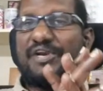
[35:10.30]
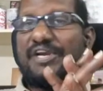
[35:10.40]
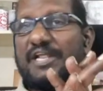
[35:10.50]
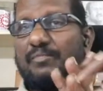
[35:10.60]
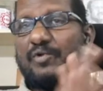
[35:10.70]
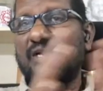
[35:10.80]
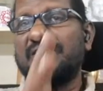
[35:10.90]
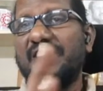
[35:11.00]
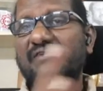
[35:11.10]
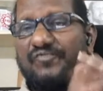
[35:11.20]
Indian
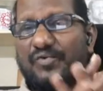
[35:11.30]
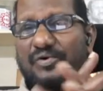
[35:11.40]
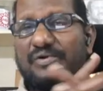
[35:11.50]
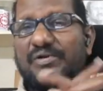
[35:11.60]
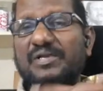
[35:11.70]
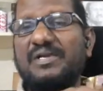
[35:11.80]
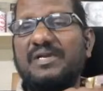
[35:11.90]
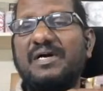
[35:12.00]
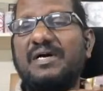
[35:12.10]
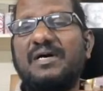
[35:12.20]
models and four
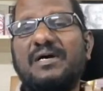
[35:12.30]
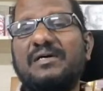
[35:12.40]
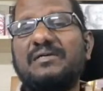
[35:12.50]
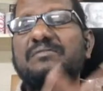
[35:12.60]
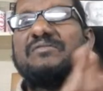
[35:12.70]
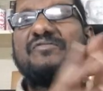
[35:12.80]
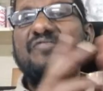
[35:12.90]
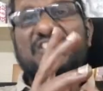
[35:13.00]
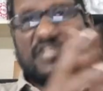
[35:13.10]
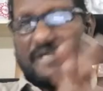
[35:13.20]

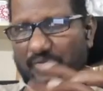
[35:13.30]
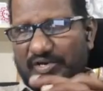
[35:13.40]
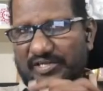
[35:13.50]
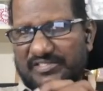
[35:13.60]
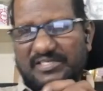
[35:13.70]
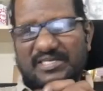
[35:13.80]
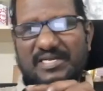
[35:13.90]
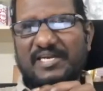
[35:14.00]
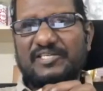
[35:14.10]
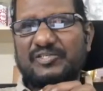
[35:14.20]
Western models.
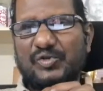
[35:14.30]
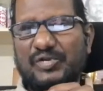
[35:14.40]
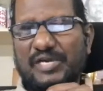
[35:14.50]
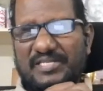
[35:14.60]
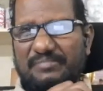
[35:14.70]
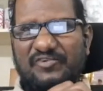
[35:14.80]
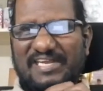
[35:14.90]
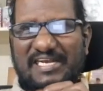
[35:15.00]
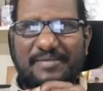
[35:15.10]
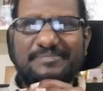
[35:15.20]
Let us look at them
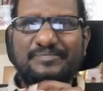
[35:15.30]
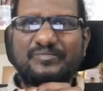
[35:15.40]
quickly.